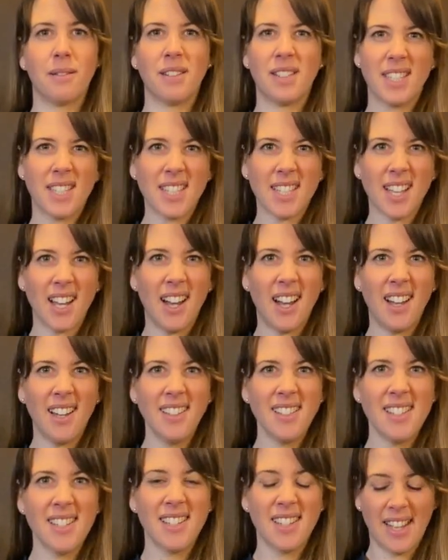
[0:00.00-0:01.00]

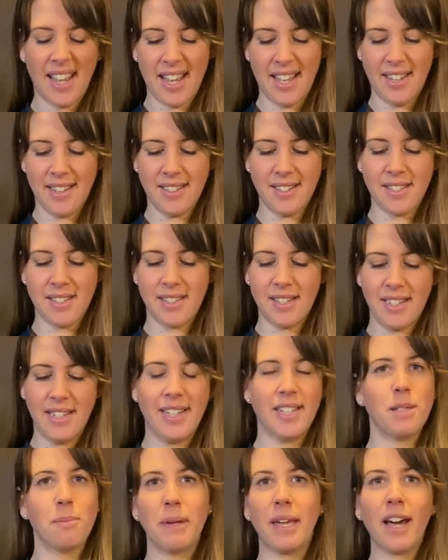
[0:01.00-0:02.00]
discard and
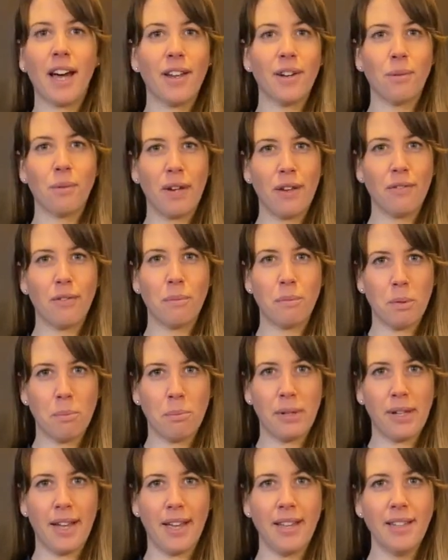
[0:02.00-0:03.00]
need to be cut away from the
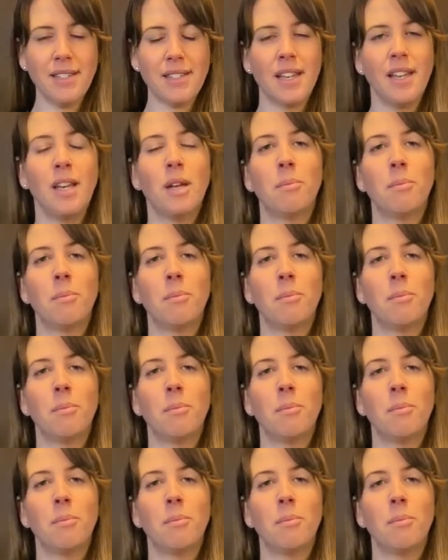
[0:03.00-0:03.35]
plant,